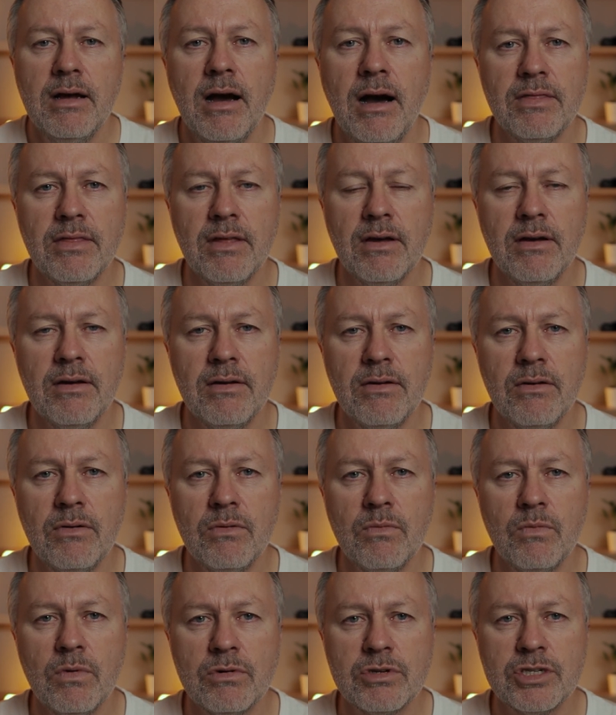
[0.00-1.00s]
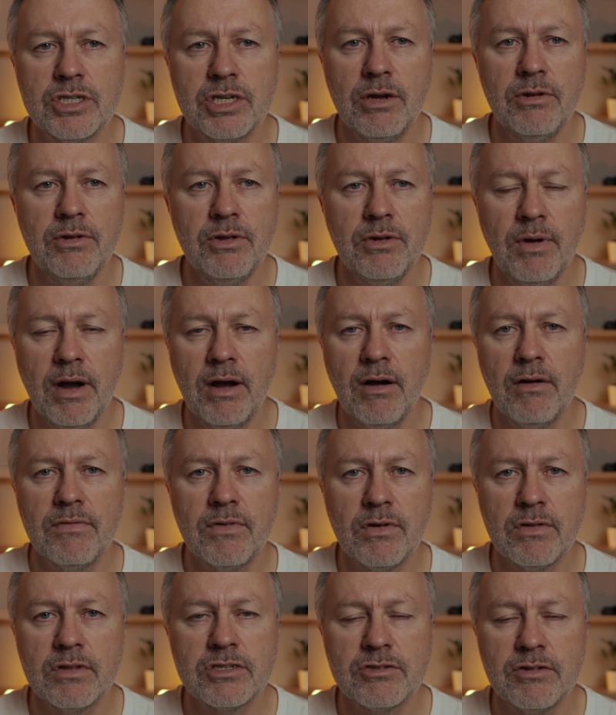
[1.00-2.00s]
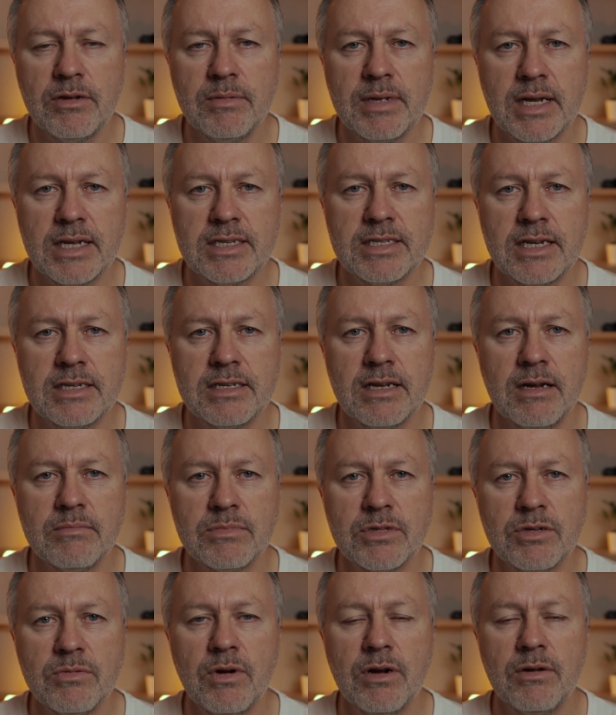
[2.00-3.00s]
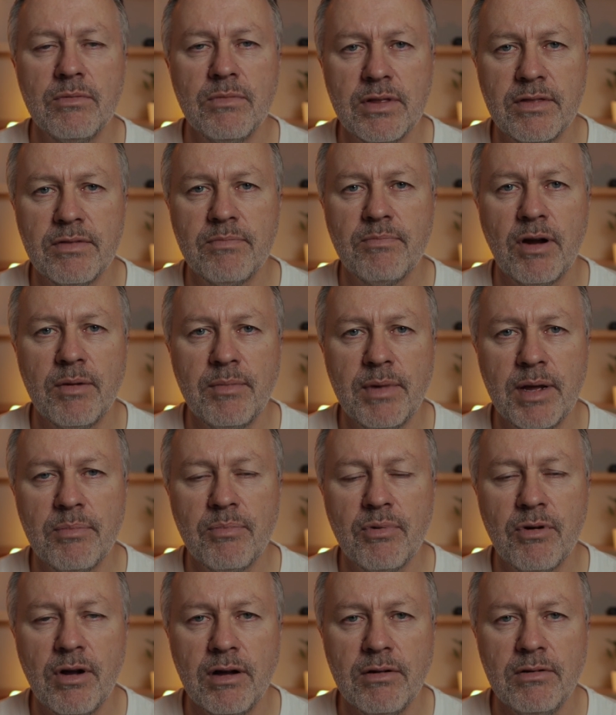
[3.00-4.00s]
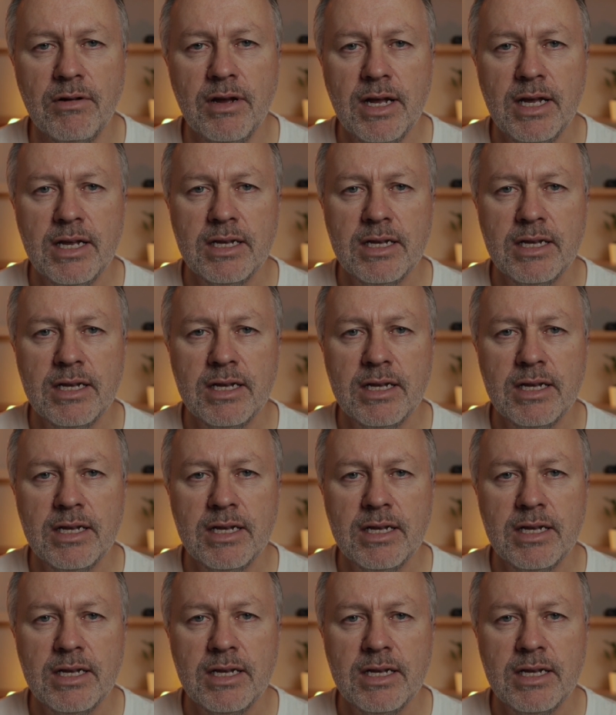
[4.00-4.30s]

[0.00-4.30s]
that will show you how I've got the Stream Deck set up to work with Premiere Pro.